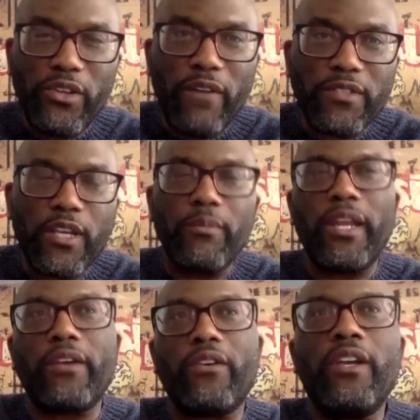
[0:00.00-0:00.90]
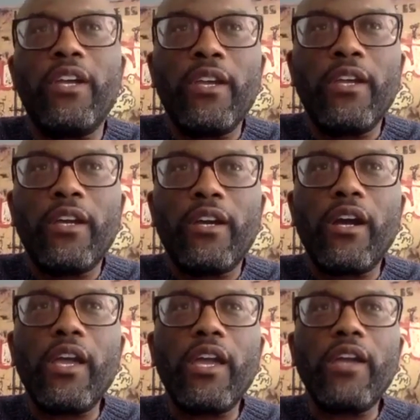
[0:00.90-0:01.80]
have some like
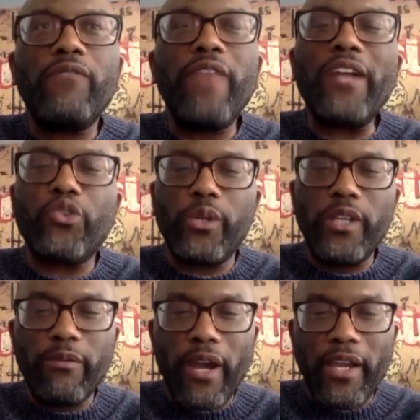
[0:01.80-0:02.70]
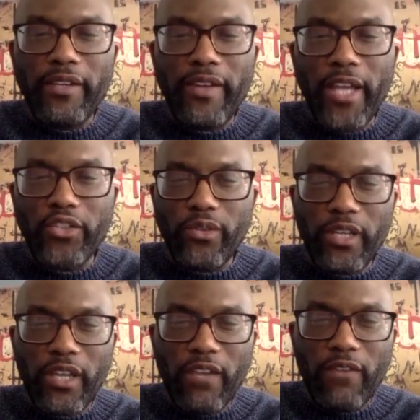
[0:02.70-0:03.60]
naturally, right?
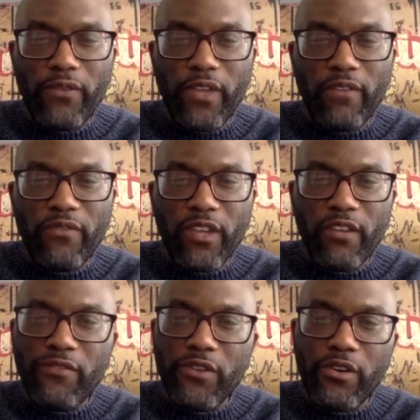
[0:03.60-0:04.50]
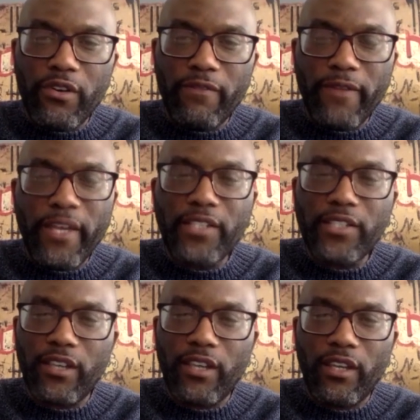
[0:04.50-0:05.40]
Naturally, if you're
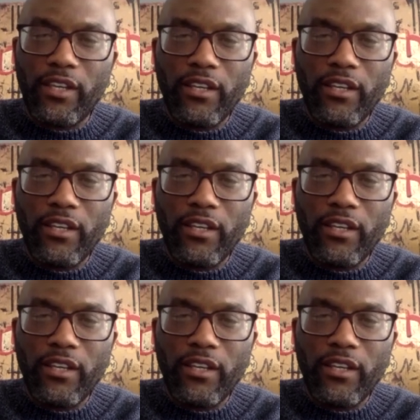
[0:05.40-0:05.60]
facing